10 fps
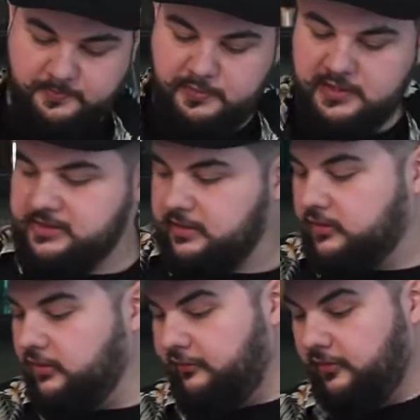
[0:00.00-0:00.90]
Place the
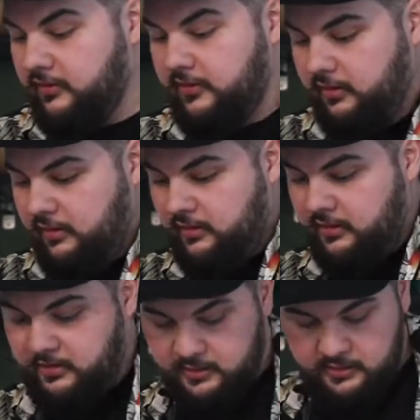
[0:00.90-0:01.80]
cauliflower
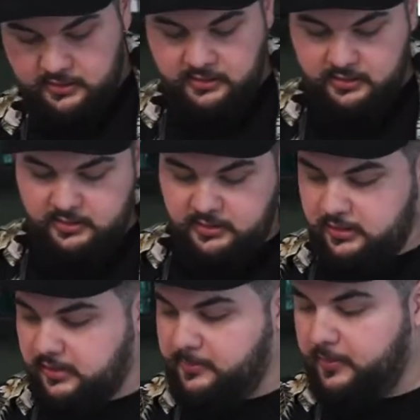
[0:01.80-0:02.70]

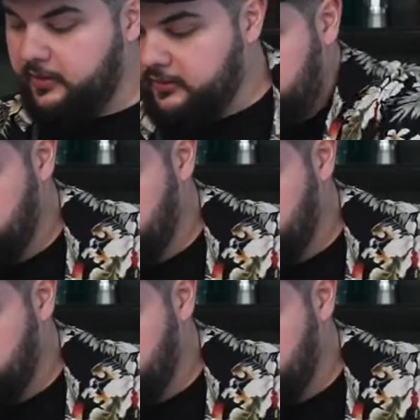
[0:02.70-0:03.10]
in a pot.